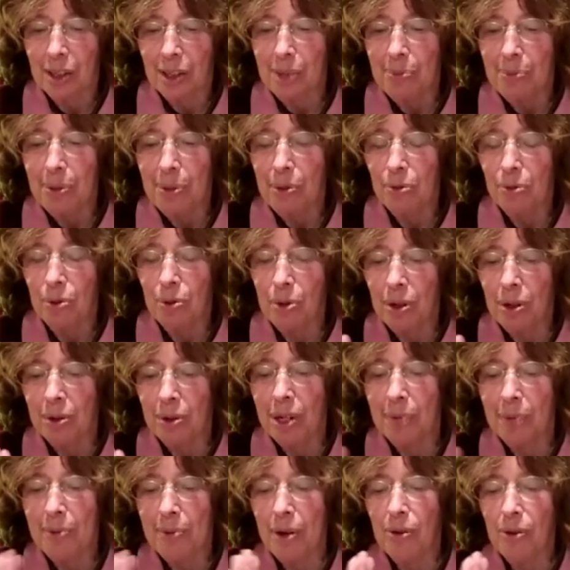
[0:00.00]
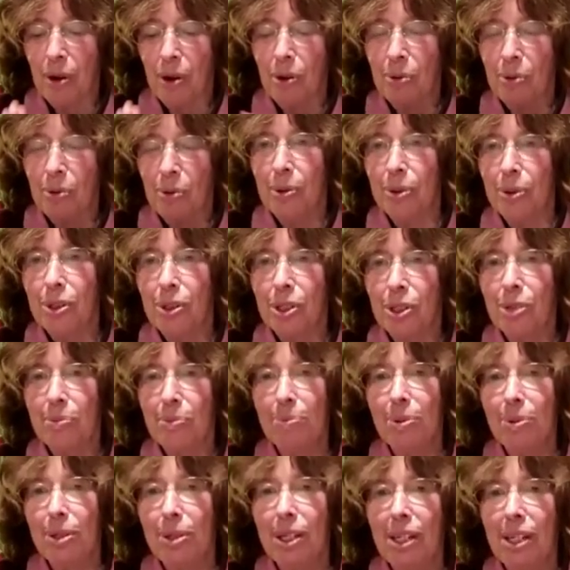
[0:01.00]
The birurim are almost
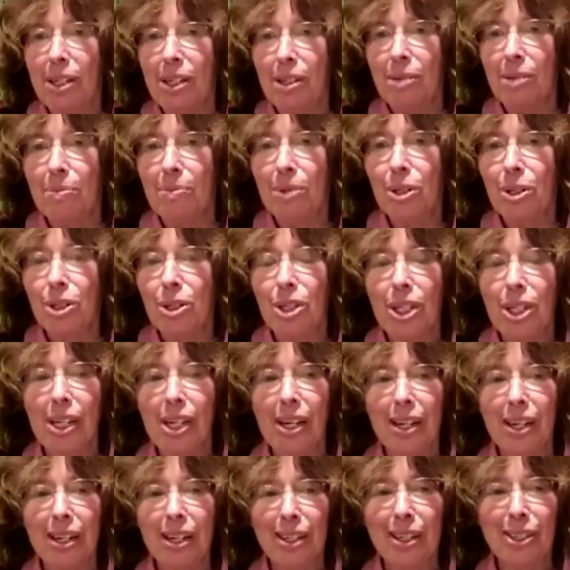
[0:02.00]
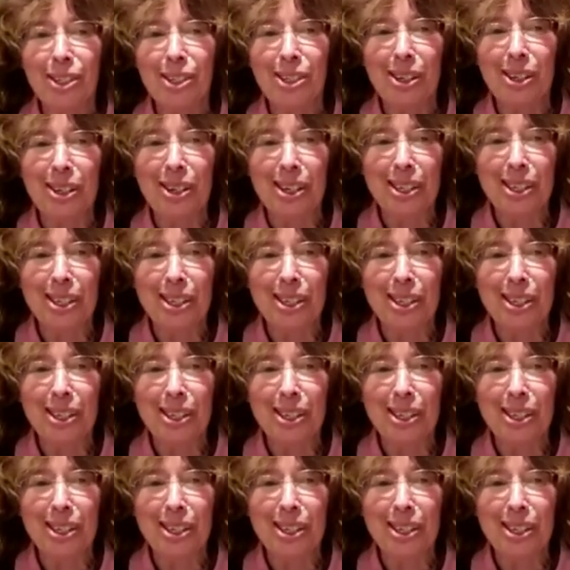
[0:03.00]
completed. Mashiach is on